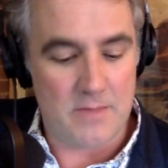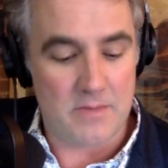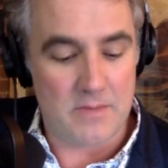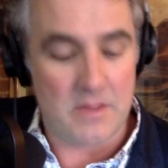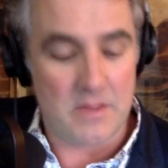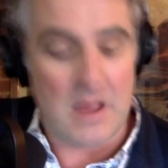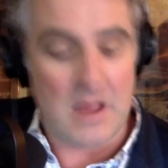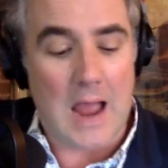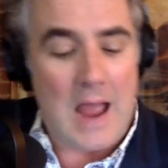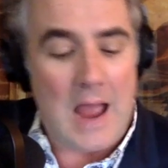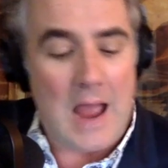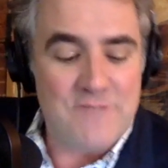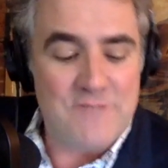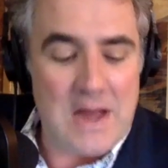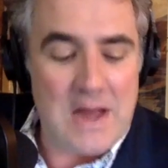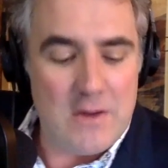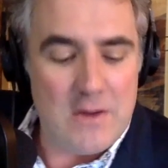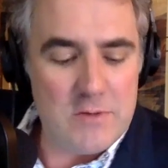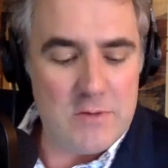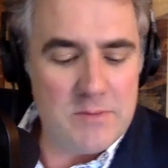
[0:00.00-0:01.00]
I, I
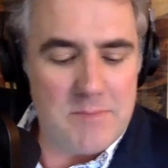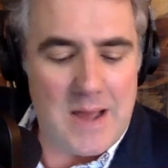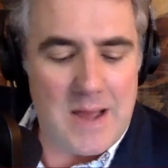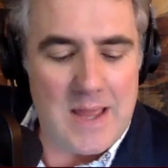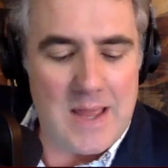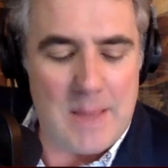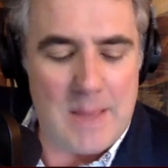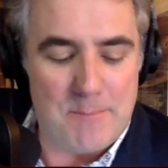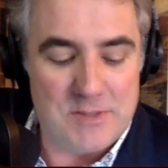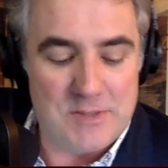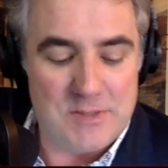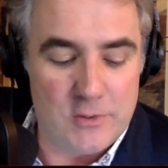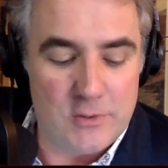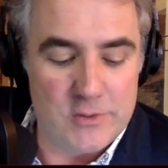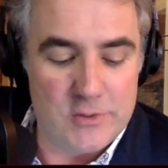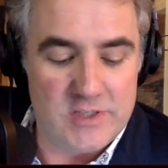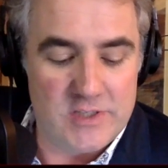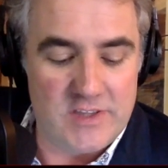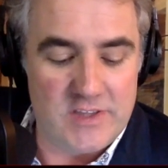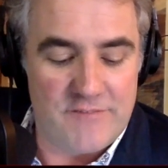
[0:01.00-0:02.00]
found my
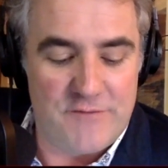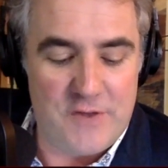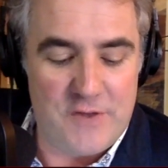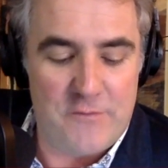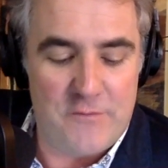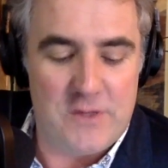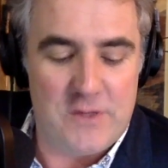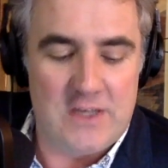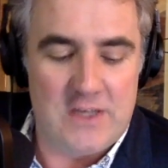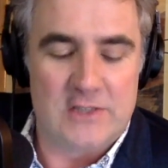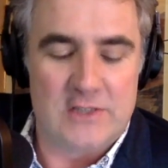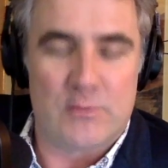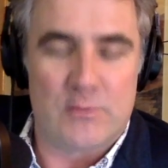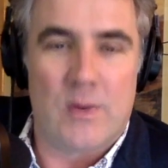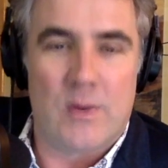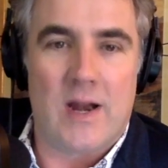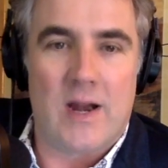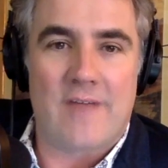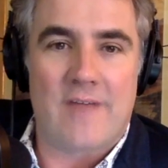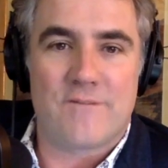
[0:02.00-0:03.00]
episodes in the 50s
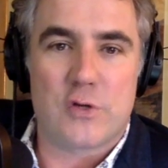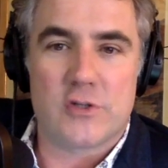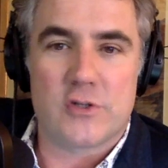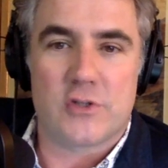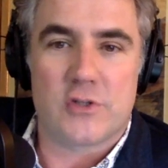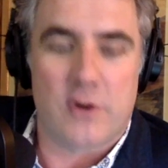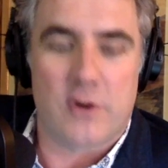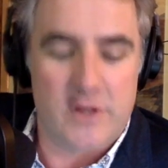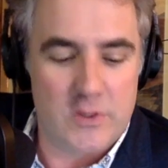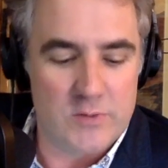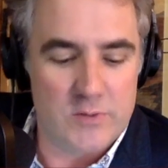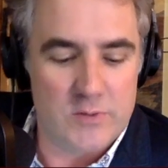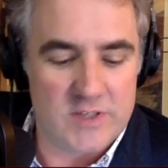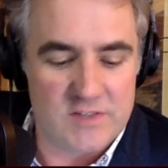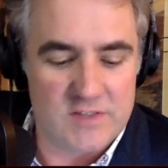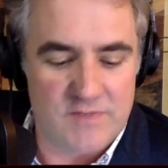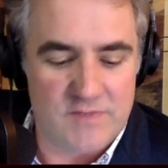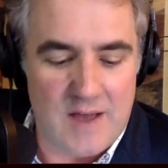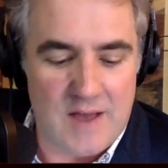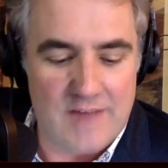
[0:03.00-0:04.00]
when I first started doing
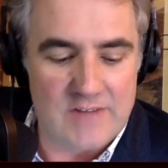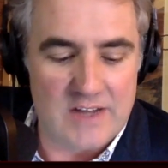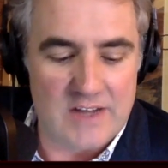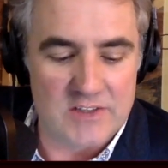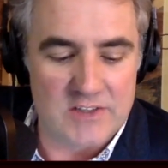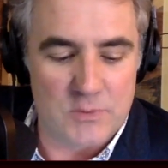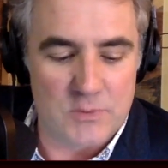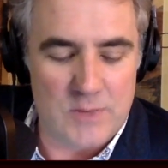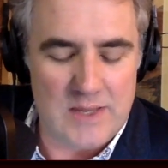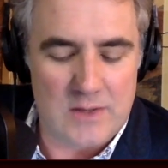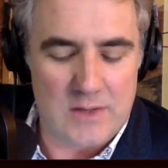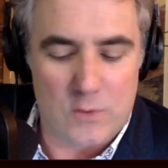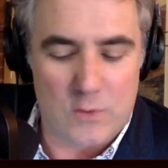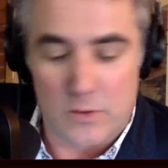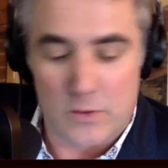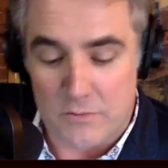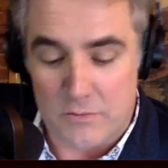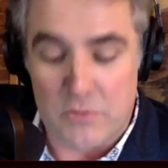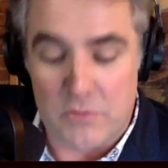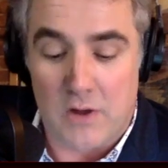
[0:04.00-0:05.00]
this five days a week
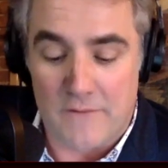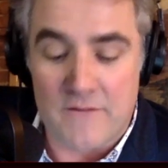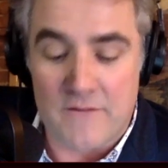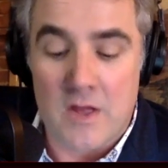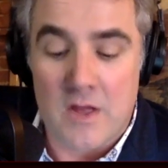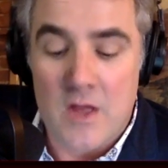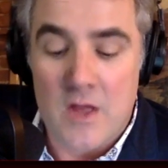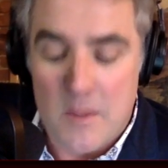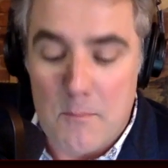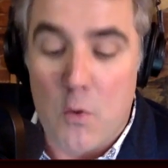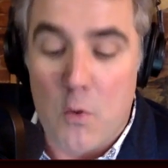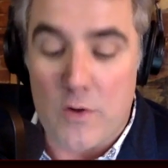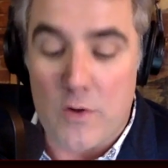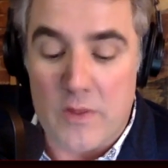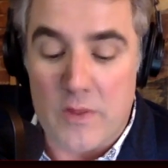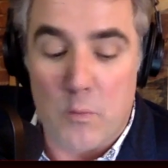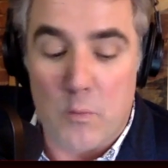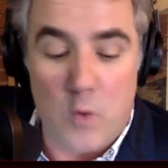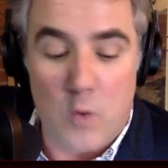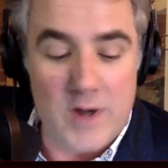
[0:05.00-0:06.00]
or uh, more
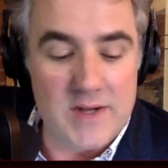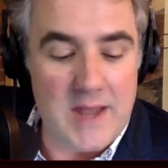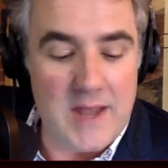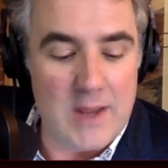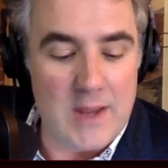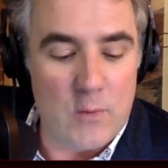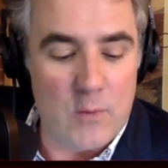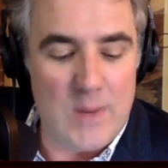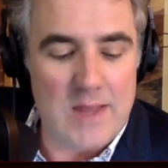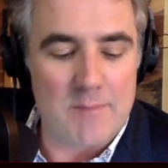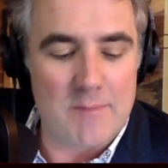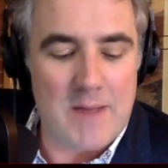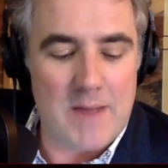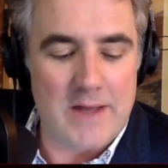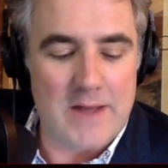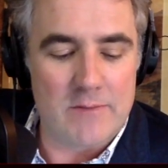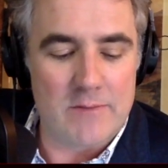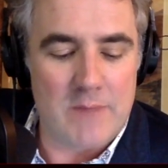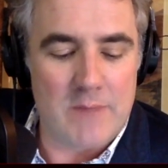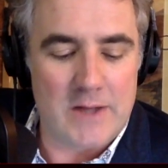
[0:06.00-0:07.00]
than one day a week.
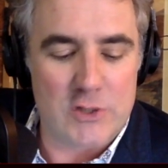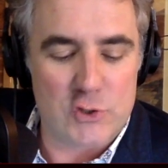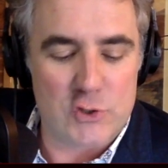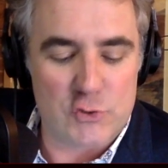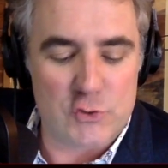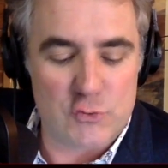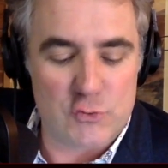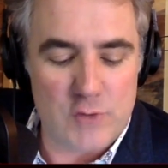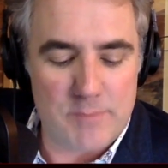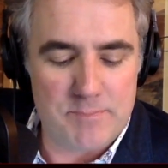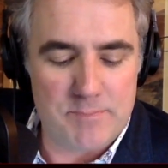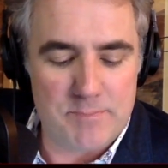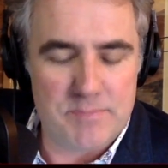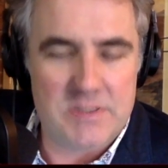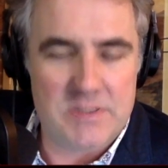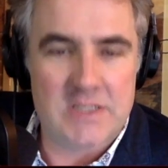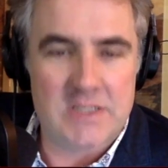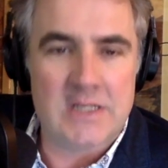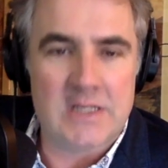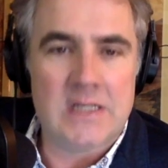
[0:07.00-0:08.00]
My my
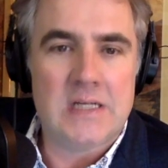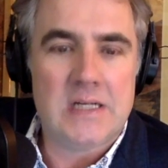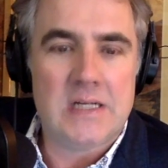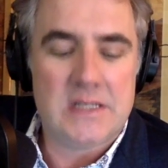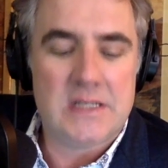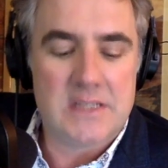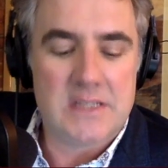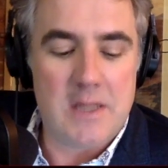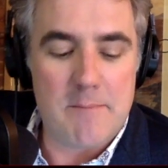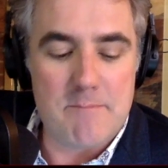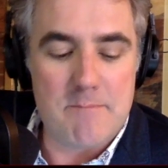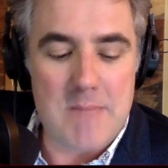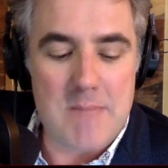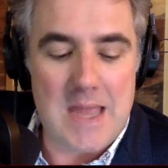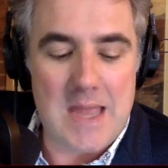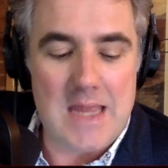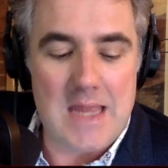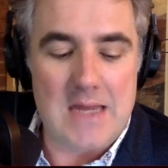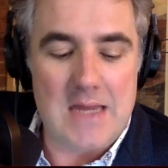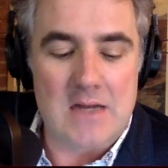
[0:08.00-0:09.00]
trips to
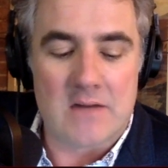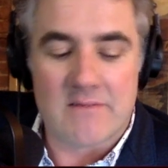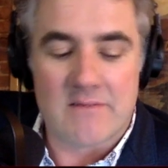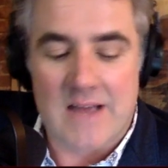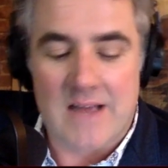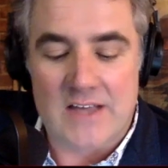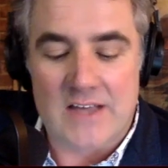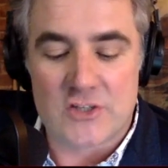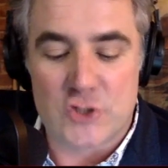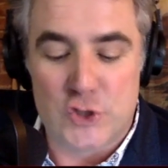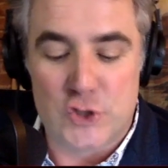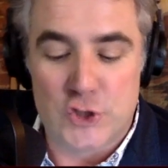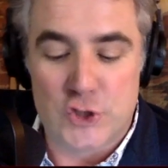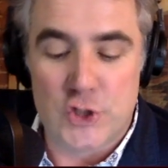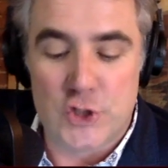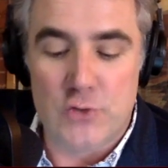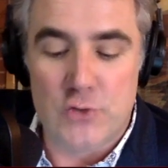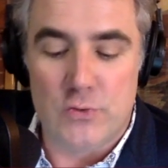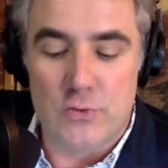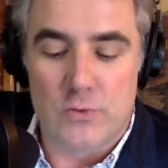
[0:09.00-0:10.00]
Maine last
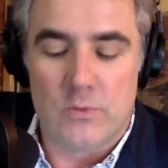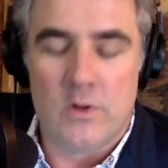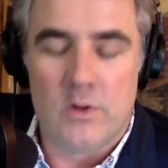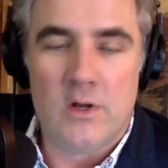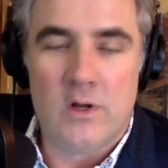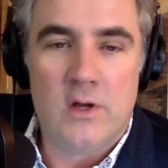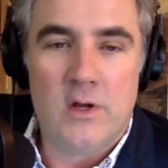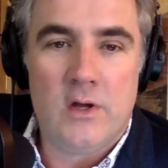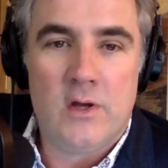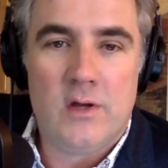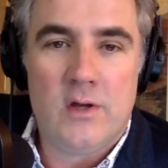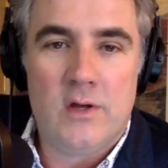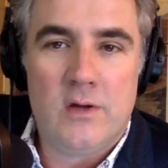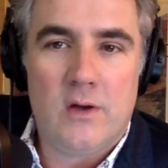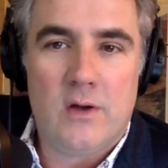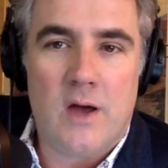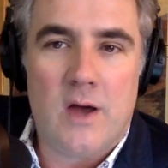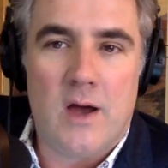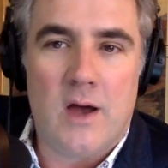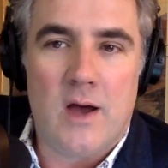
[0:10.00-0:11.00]
June
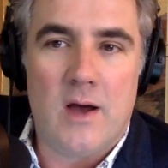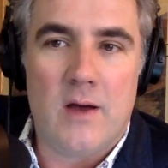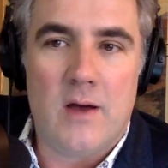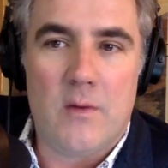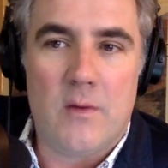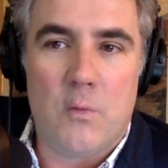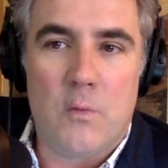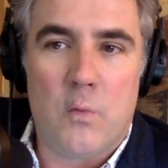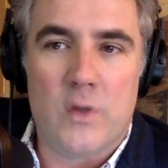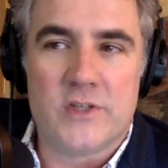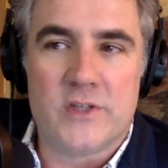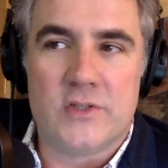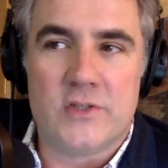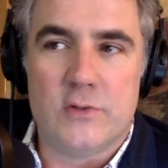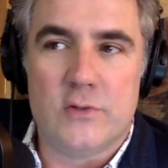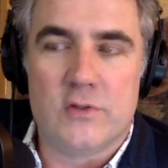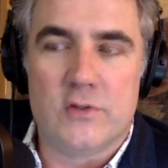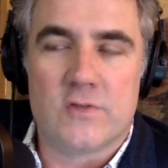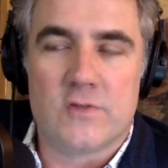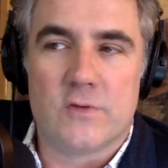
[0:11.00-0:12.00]
uh, was
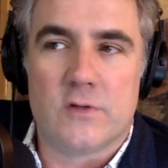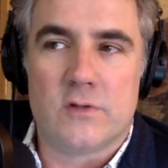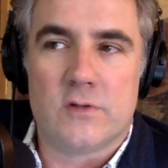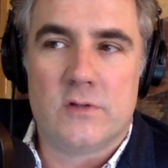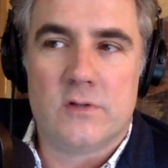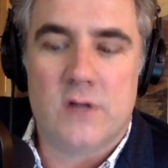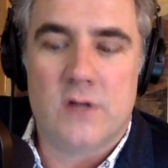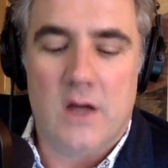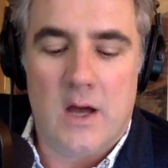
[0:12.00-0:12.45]
useful.